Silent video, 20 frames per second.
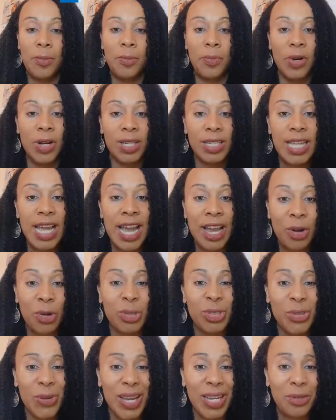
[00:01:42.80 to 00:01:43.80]
but I
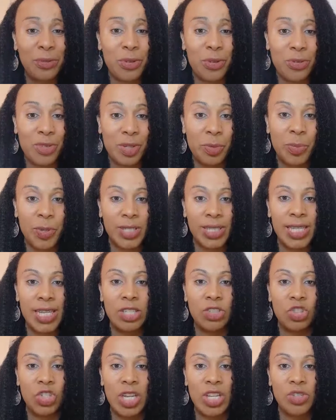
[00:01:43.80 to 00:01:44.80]
also had
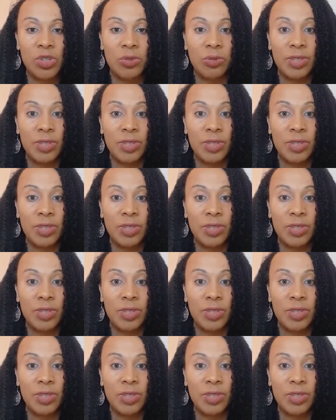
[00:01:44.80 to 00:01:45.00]
50% chance